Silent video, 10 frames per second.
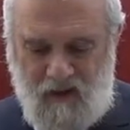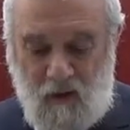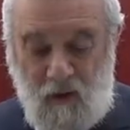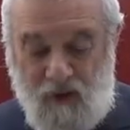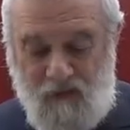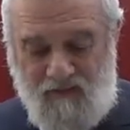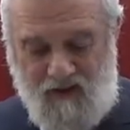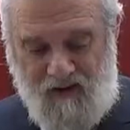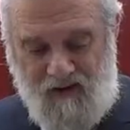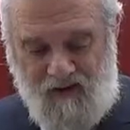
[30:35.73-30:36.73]
Rosh
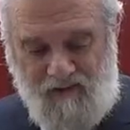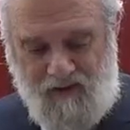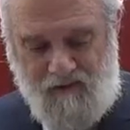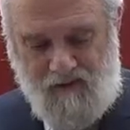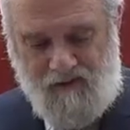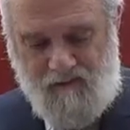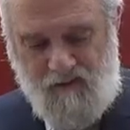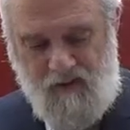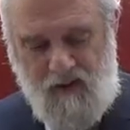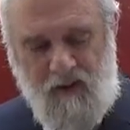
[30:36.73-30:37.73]
Devarecha Emet.
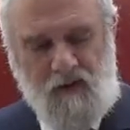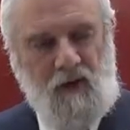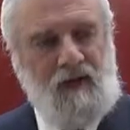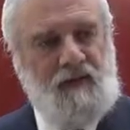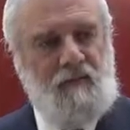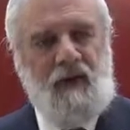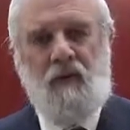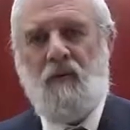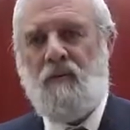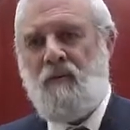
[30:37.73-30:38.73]
So let's
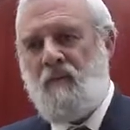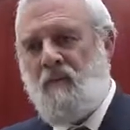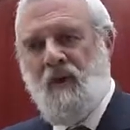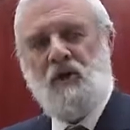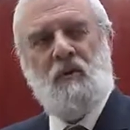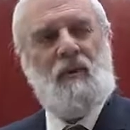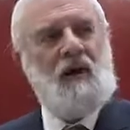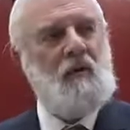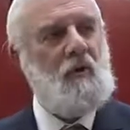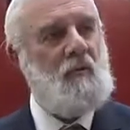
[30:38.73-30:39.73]
begin with Bereshit
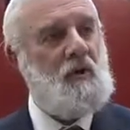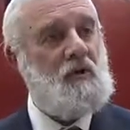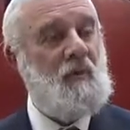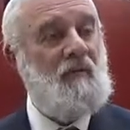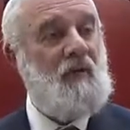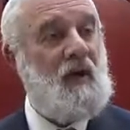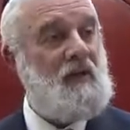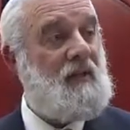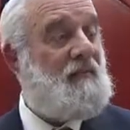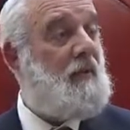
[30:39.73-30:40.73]
bara Elokim et hashamayim v'et
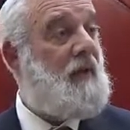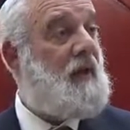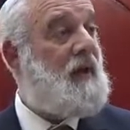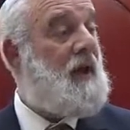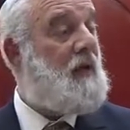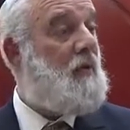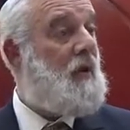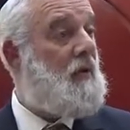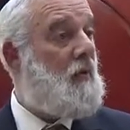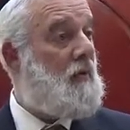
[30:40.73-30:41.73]
haaretz. In the very beginning God
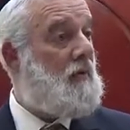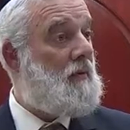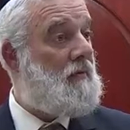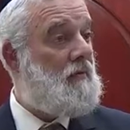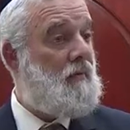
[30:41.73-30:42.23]
created the world.